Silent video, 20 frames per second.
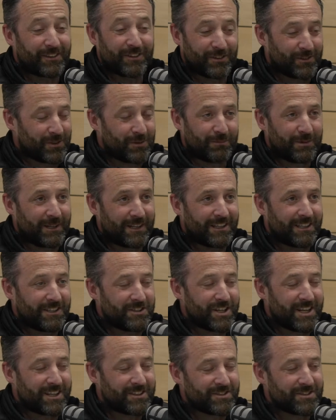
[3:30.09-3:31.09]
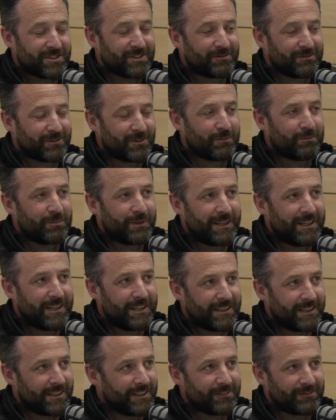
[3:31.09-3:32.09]
completely changed.
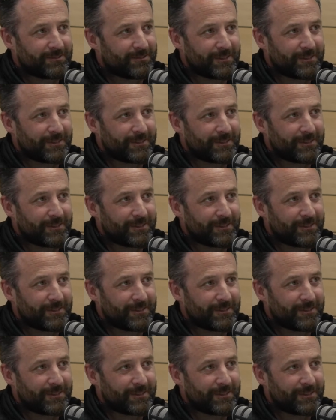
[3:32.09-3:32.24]
Completely. Yeah.